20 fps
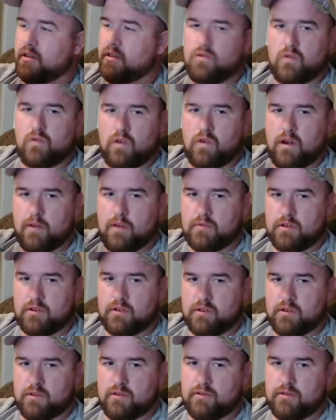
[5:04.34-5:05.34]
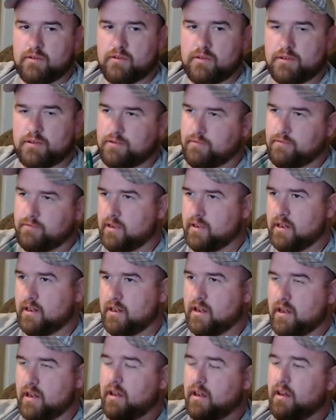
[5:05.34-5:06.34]
it dropped, you can just let it
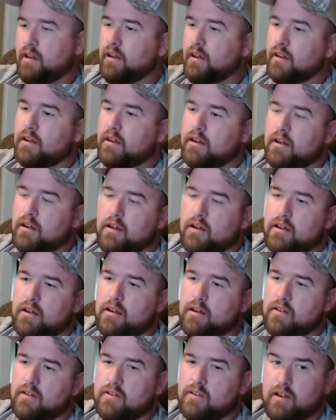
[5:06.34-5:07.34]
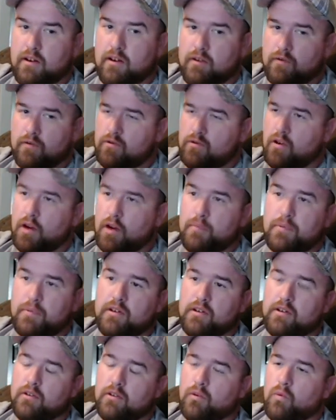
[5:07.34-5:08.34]
hang instead of dropping
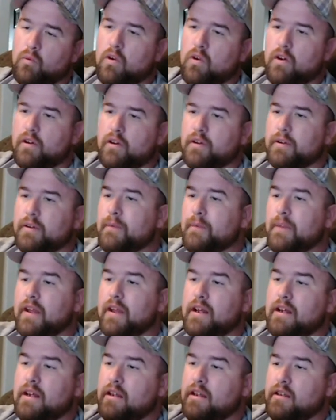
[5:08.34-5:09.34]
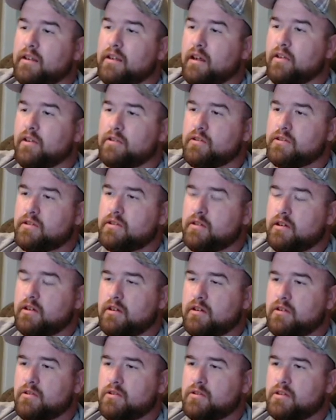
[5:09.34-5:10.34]
it in the water. The other
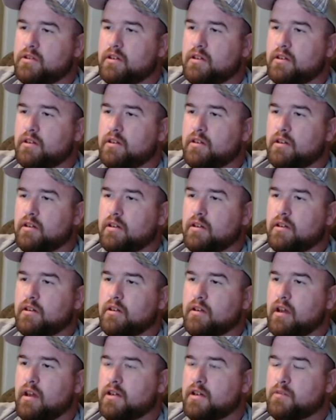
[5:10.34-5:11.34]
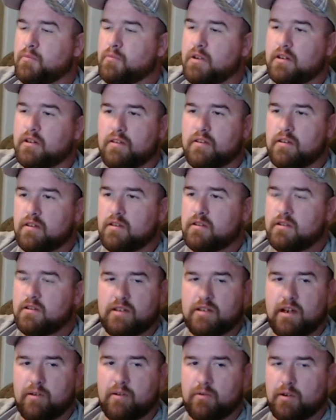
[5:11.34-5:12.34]
interesting aspect of this
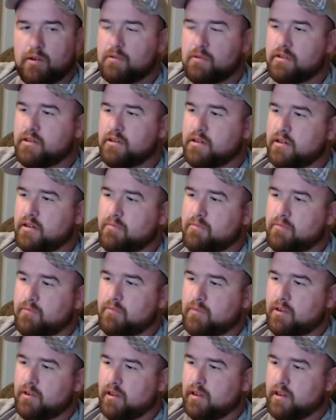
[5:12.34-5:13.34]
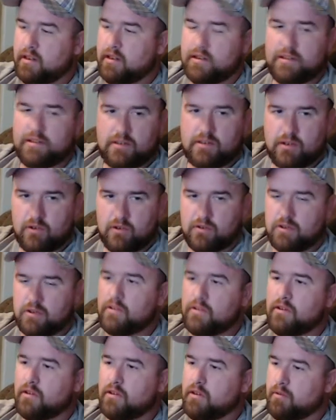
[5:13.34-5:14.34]
is that rubber tip, and like I showed you,
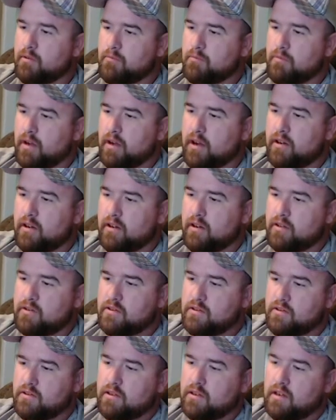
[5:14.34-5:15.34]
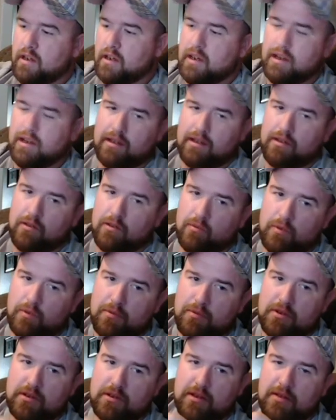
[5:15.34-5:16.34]
you can bite onto it. The
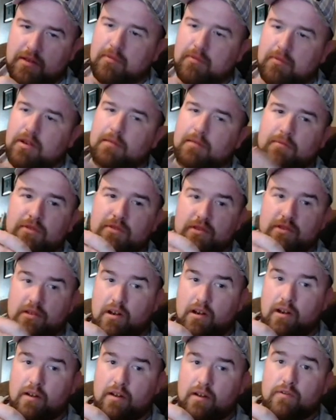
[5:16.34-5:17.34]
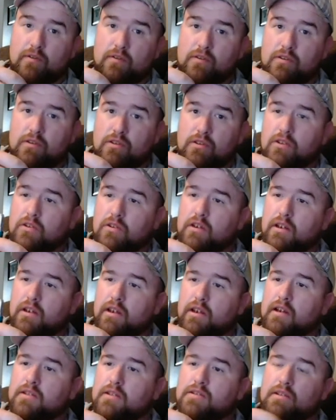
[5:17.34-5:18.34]
rubber tip comes off, So you can
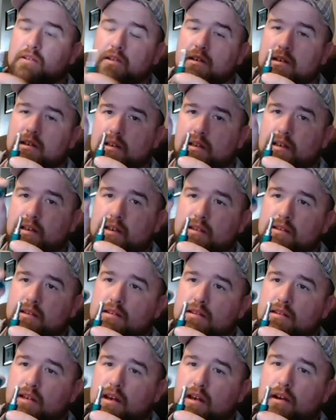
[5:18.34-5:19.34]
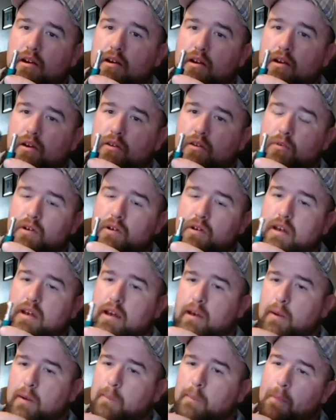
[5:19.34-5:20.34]
actually clean this guy all the way
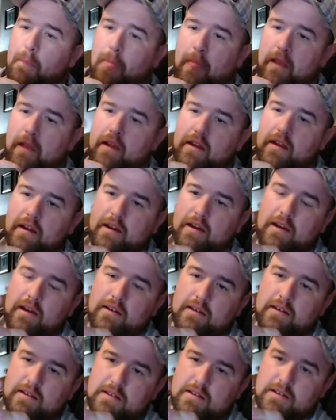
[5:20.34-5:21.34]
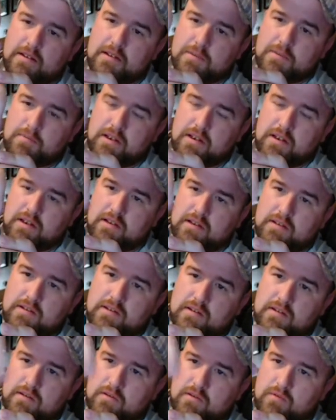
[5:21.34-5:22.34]
out. And then this
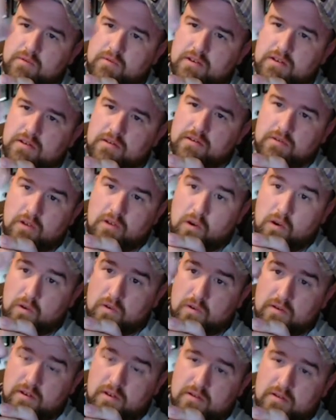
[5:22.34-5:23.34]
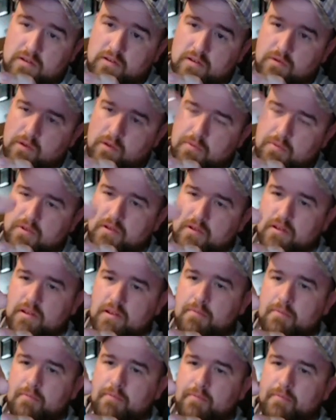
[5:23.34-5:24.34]
piece, which holds onto the rubber
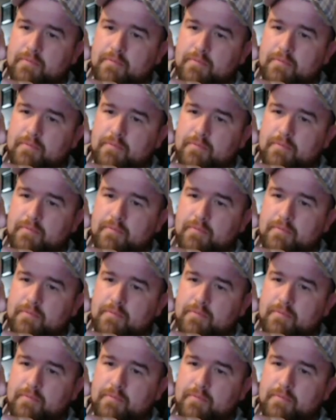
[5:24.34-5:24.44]
tip,